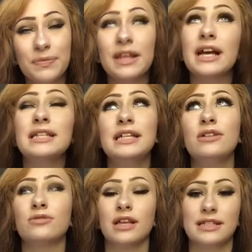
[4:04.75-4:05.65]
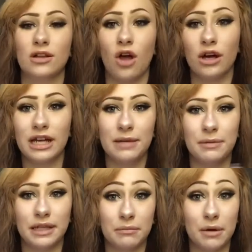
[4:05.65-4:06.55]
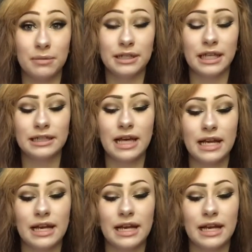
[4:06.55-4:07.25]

And I guess he didn't realize how long it had been, like, bubbling like that.